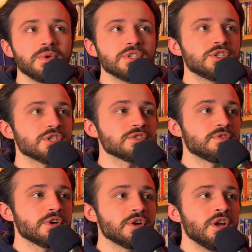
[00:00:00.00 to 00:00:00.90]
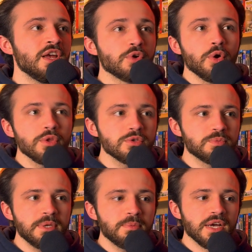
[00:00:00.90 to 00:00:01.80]
is just for all those
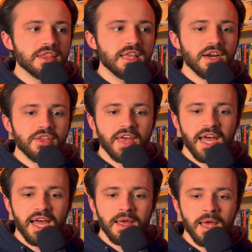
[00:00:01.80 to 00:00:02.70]
people out there that